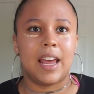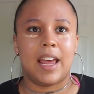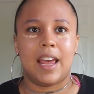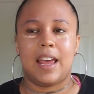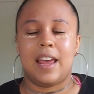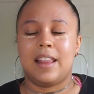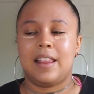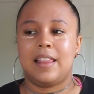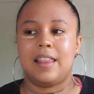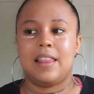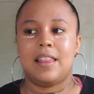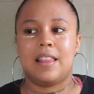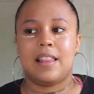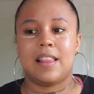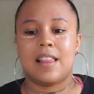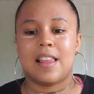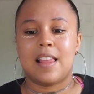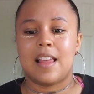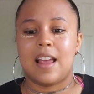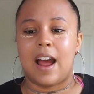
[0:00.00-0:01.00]
And
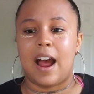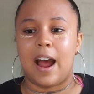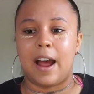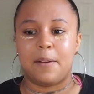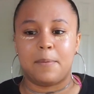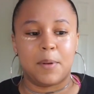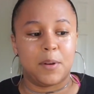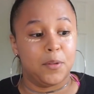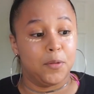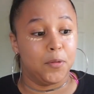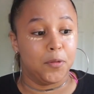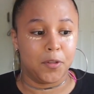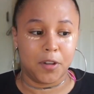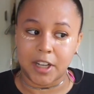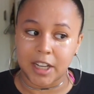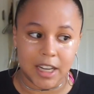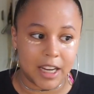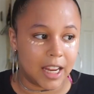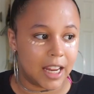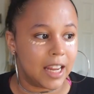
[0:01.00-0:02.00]
I've been
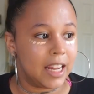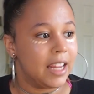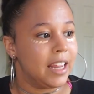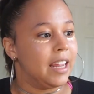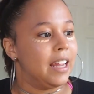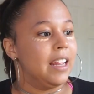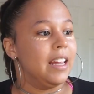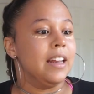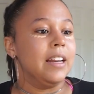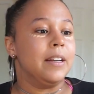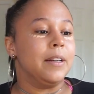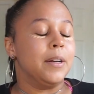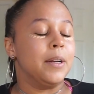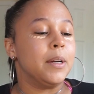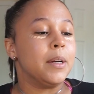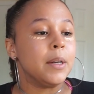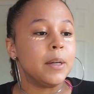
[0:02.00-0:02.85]
reading and